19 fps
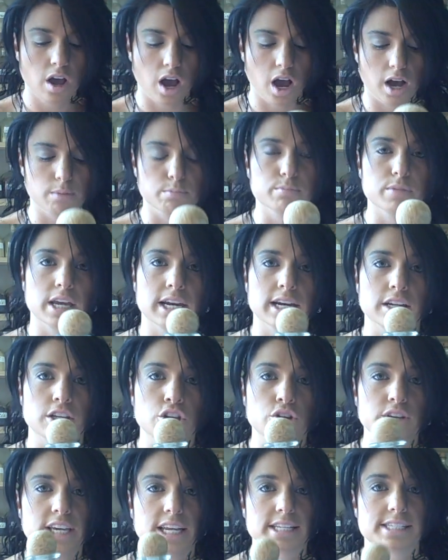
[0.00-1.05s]
Um, and
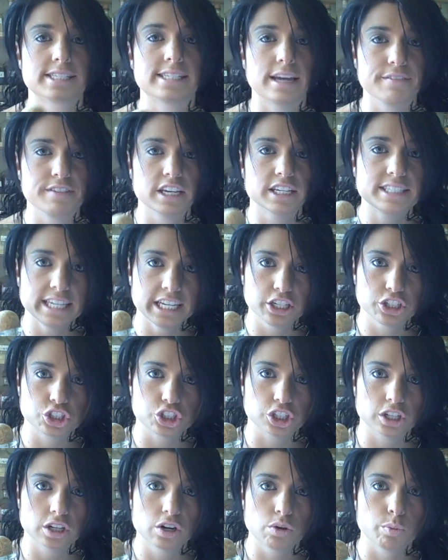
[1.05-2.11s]
you can get a stevia
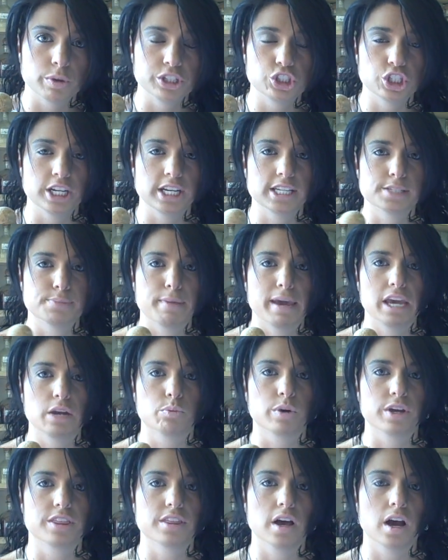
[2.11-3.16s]
tincture, which it is made
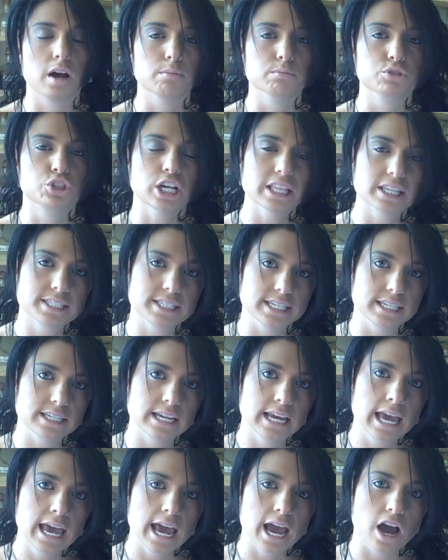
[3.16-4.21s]
with um,
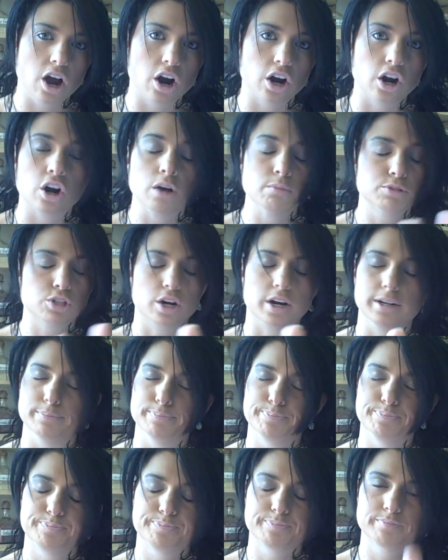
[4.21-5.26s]
gelatin, or, or, I'm sorry,
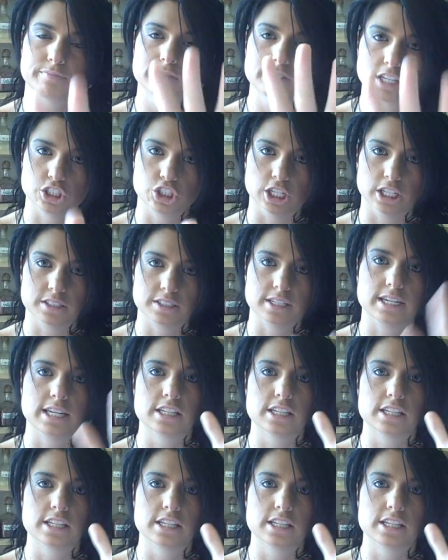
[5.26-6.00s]
it's not gelatin.